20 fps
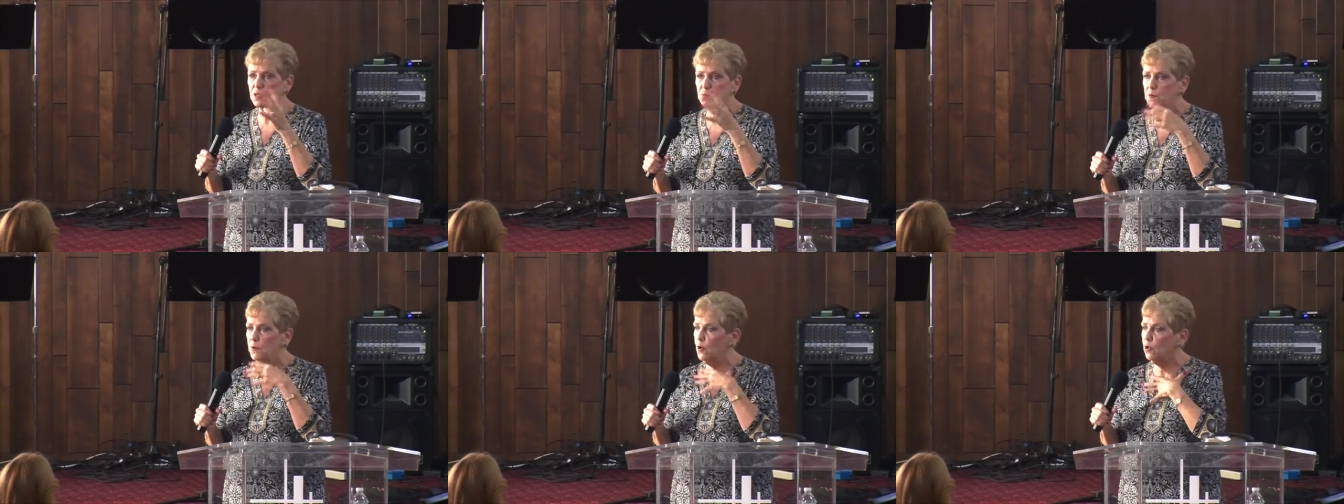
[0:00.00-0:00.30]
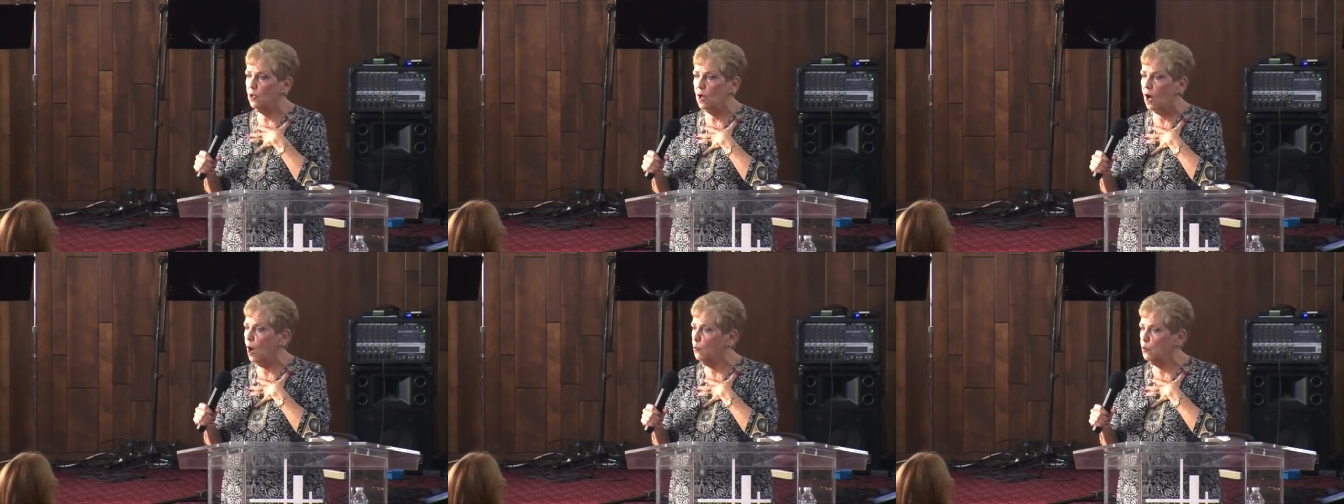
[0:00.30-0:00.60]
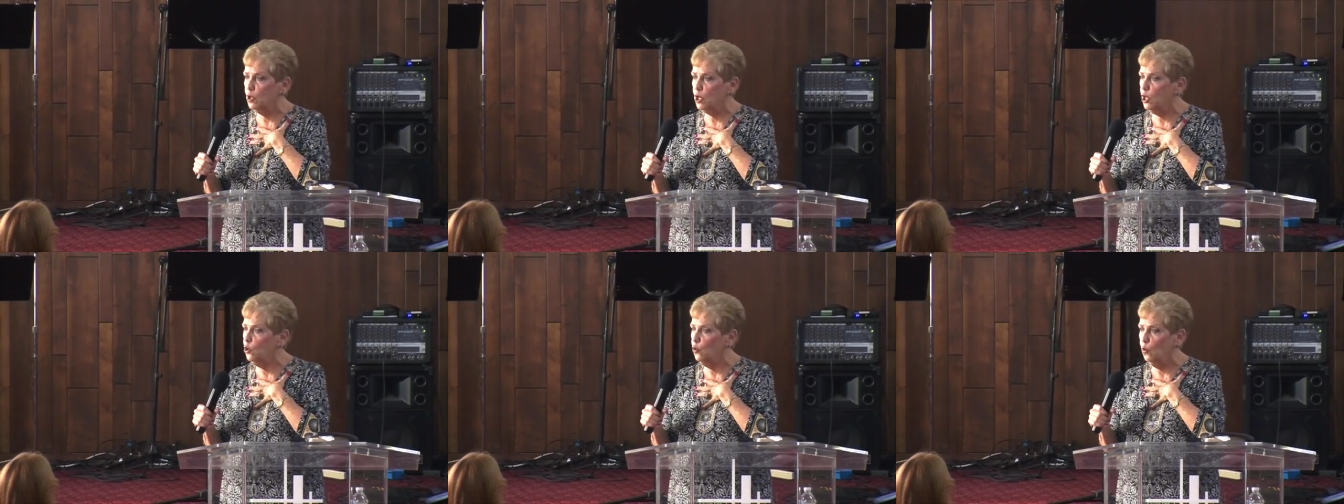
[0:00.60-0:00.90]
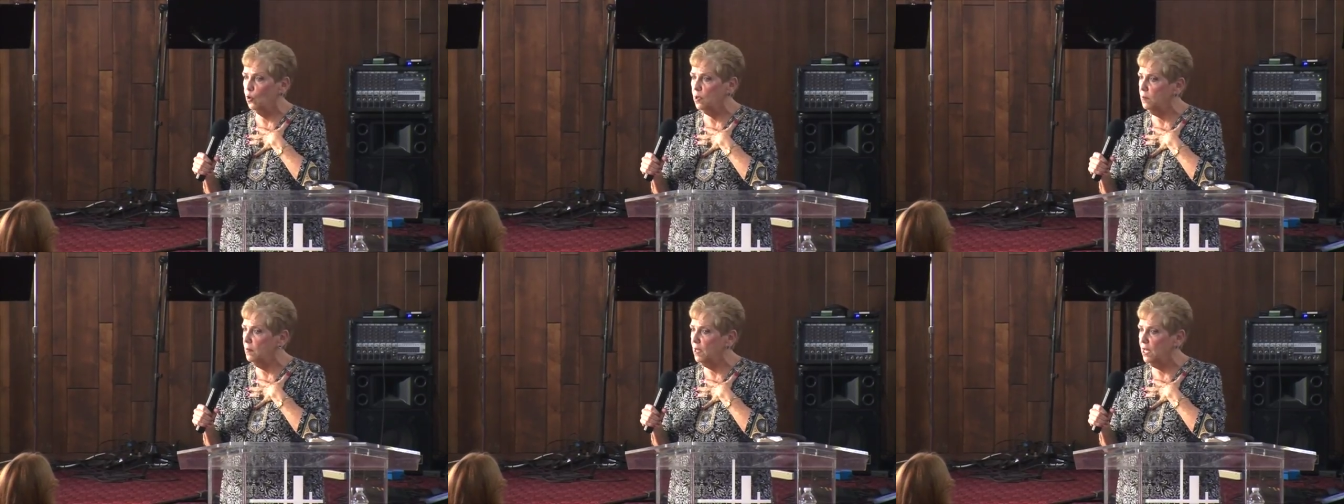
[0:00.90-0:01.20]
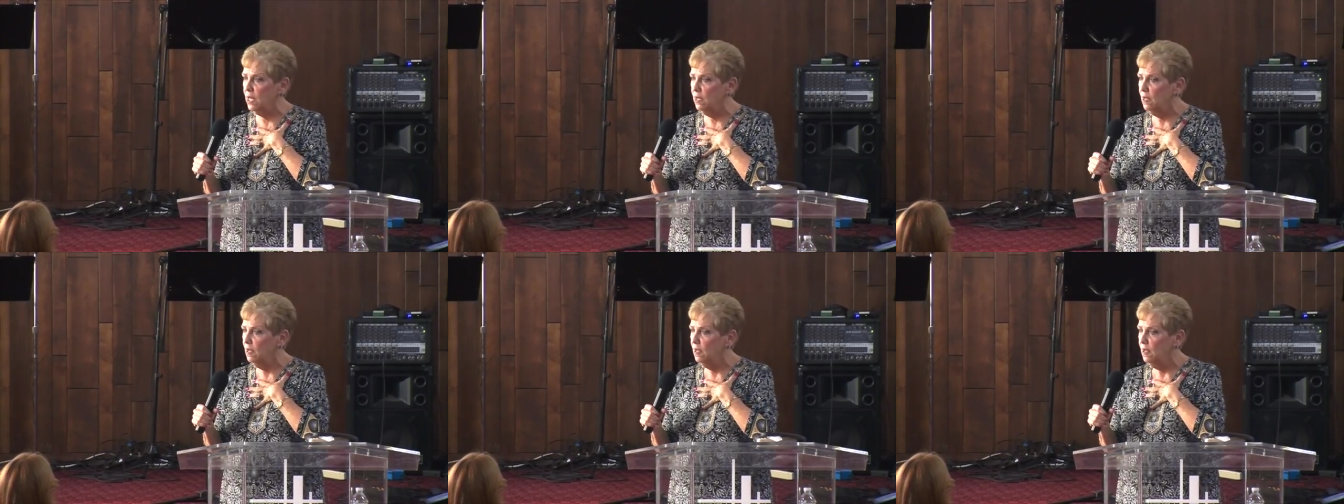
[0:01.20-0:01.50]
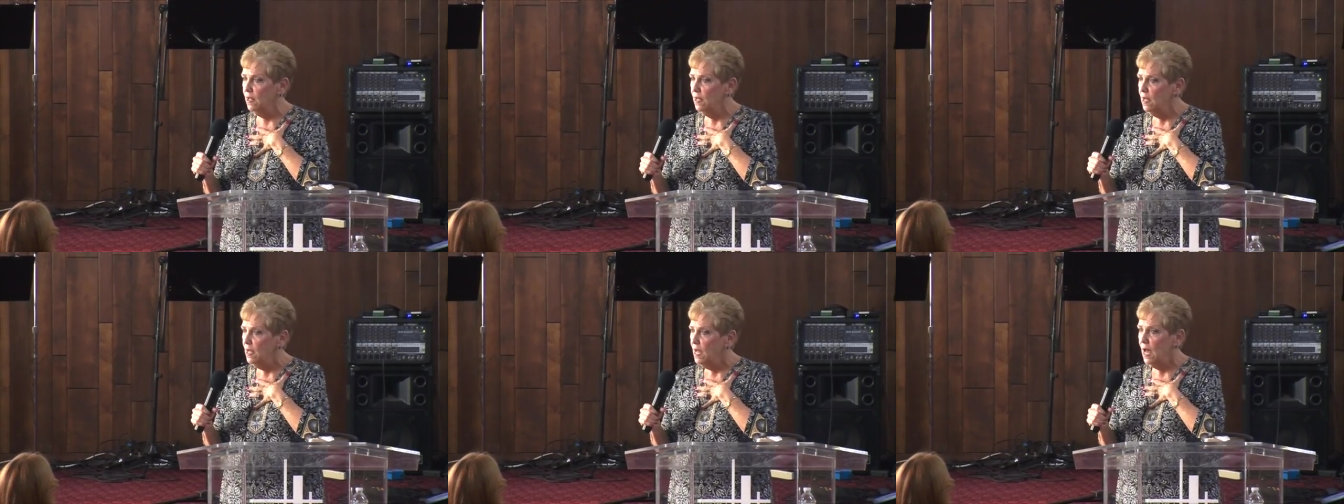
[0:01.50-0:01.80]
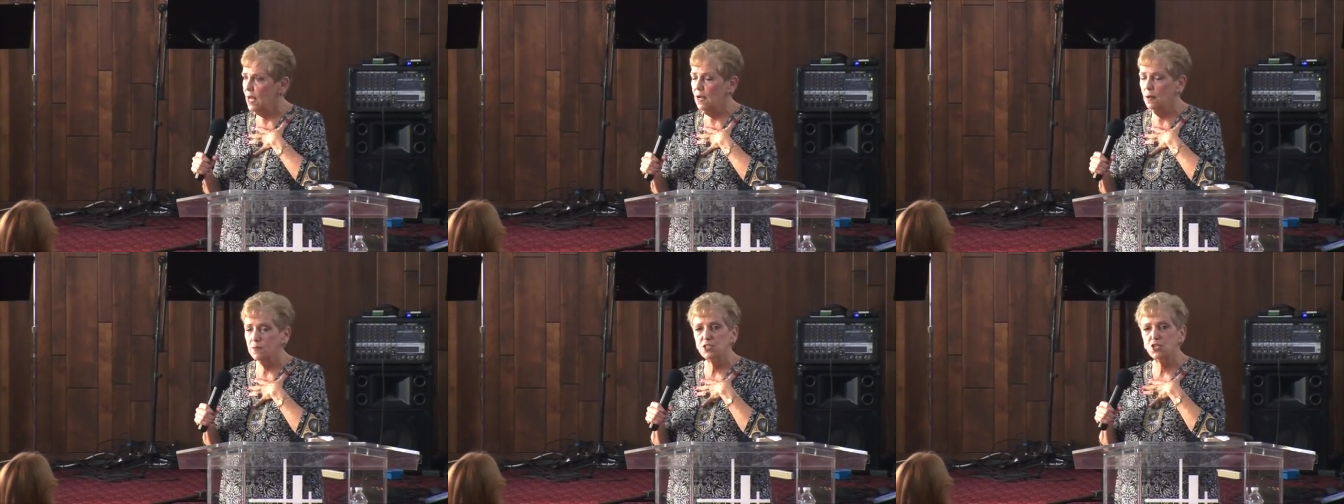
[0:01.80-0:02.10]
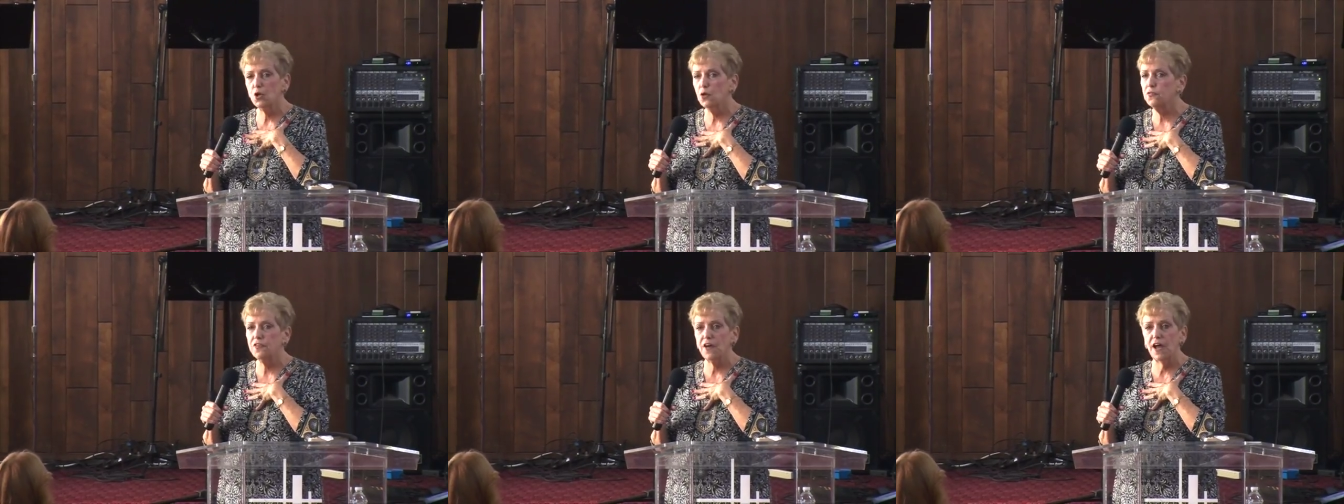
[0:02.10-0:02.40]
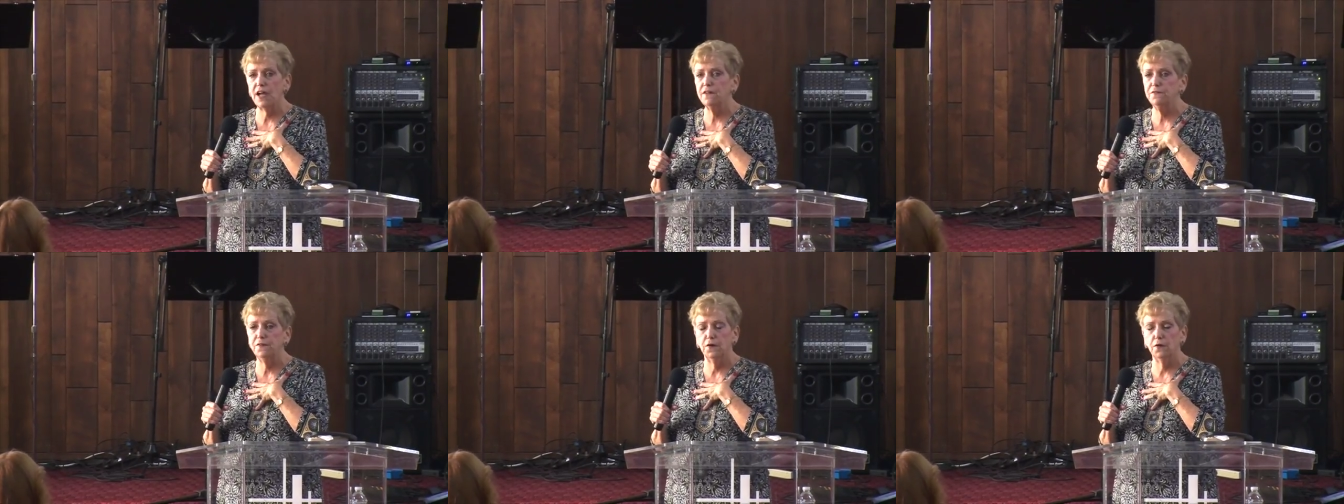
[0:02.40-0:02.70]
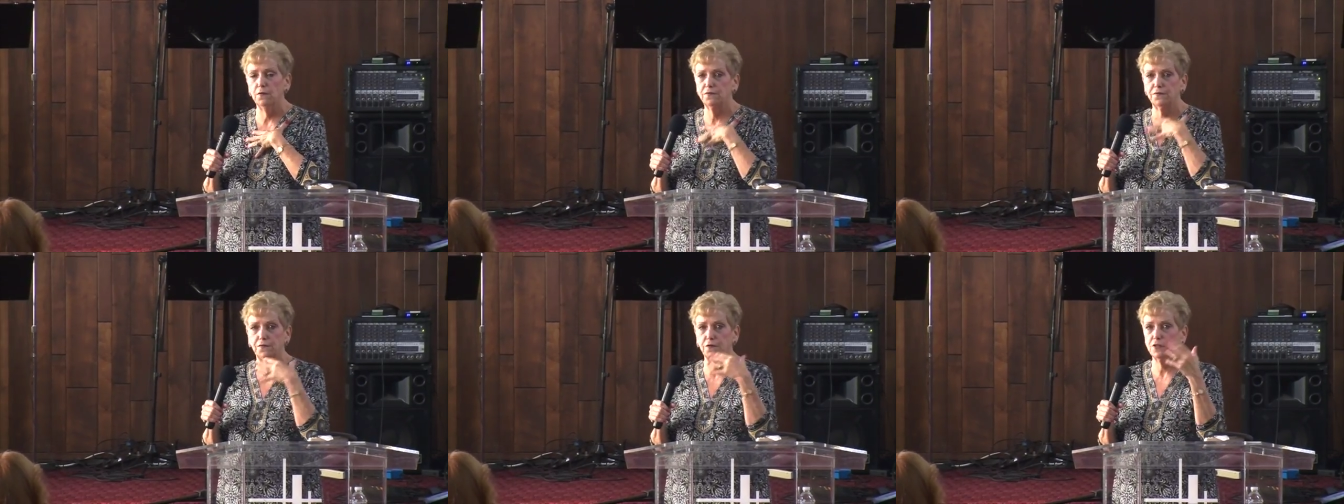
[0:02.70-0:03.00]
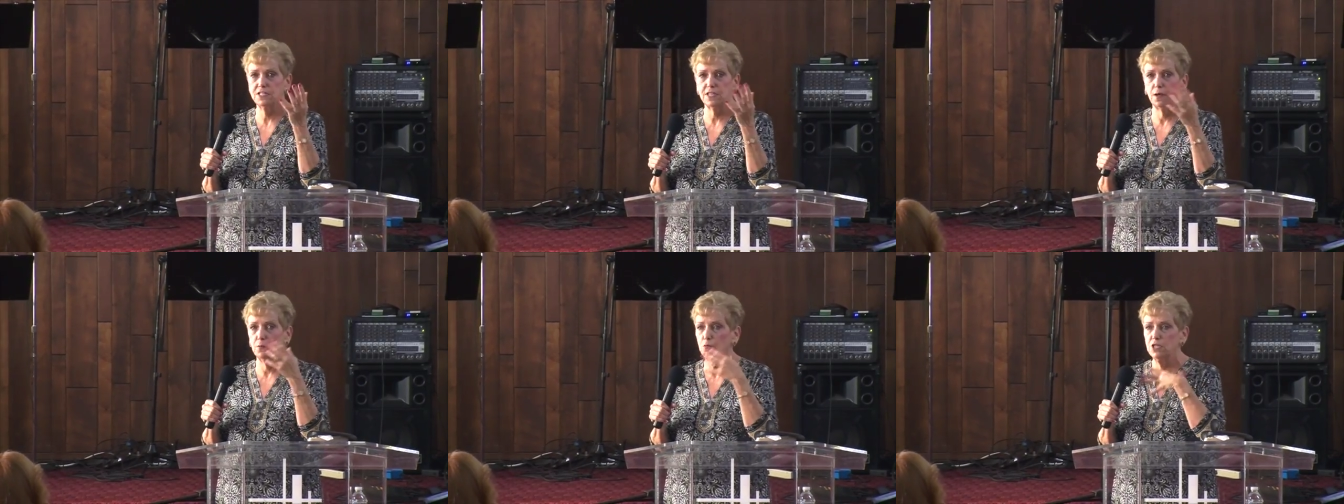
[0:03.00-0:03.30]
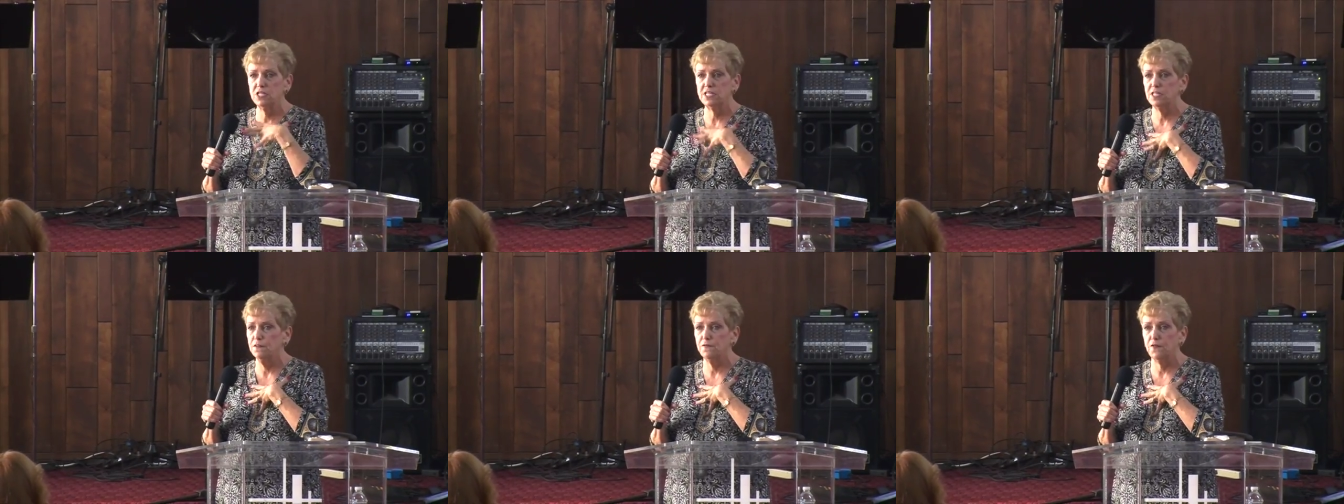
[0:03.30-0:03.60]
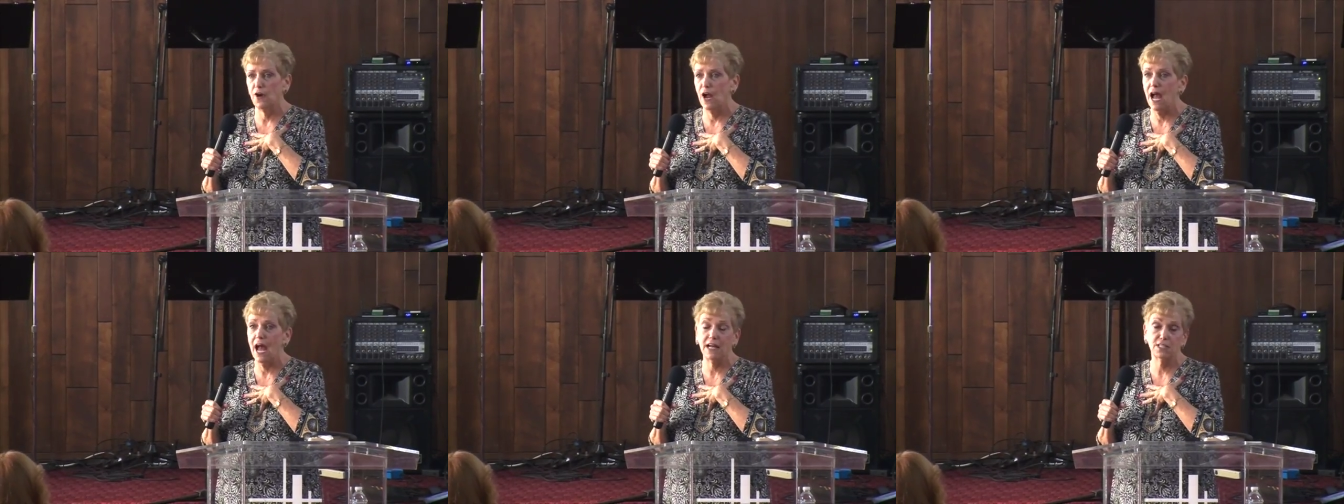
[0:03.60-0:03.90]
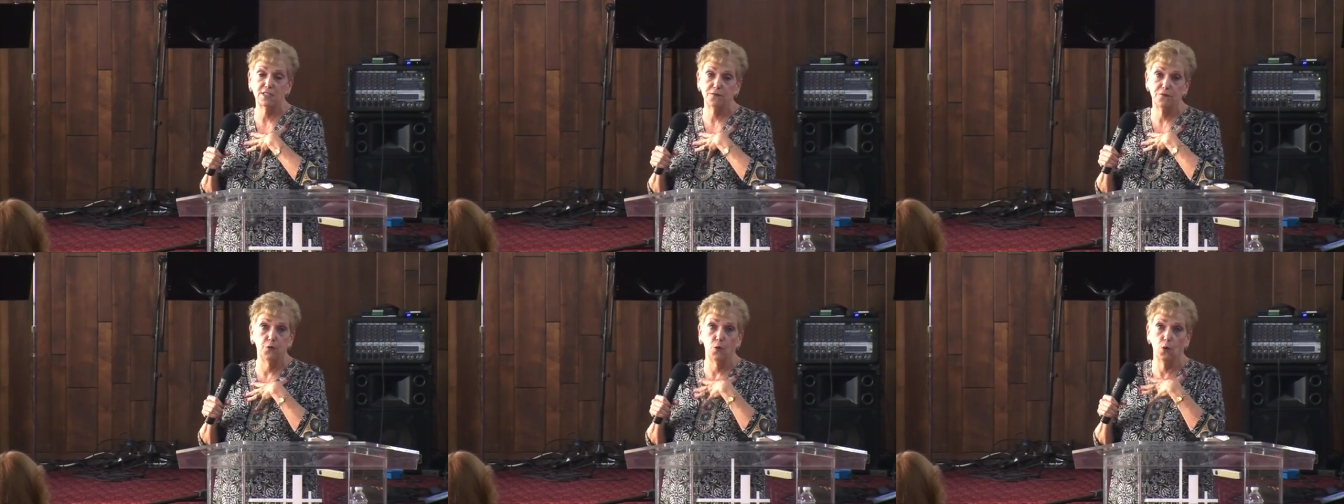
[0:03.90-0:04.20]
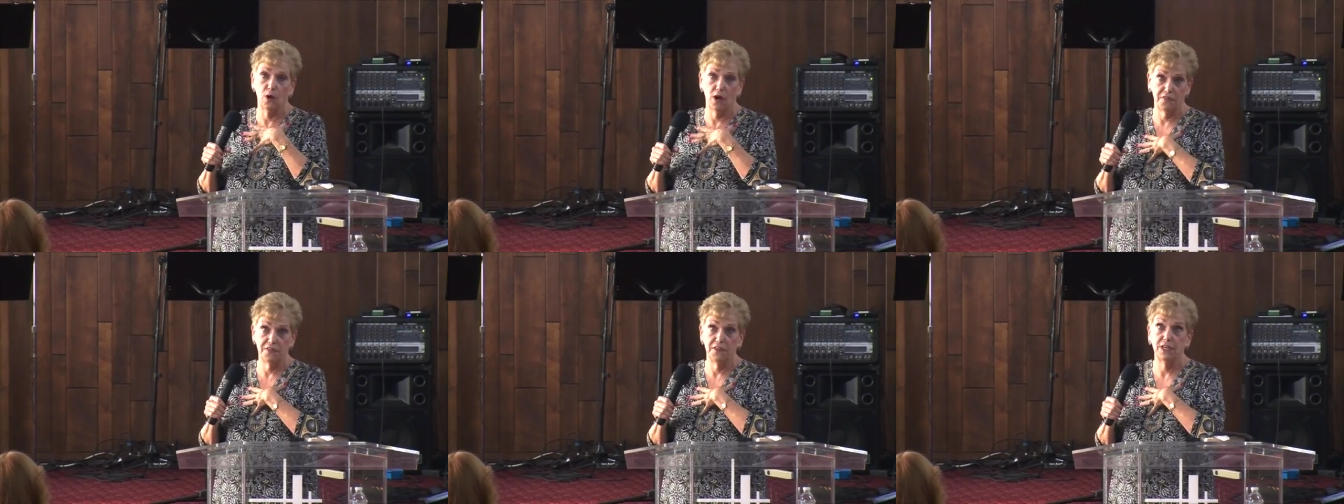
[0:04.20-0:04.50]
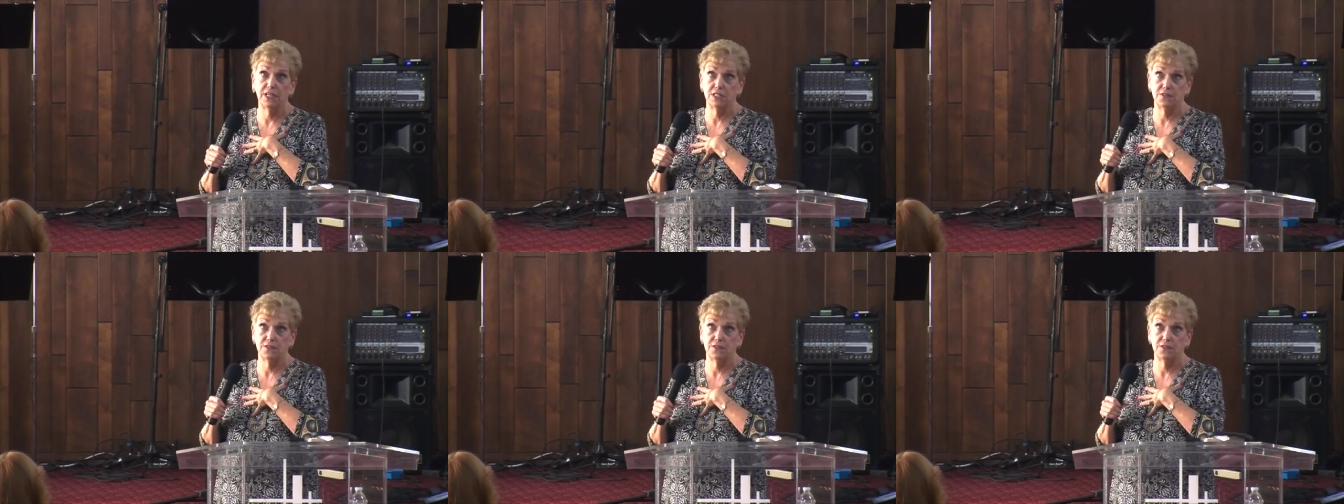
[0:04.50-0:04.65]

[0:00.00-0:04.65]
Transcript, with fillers: Spirit of God would anoint me. And I'm so thankful for some reason for Acts 4, I think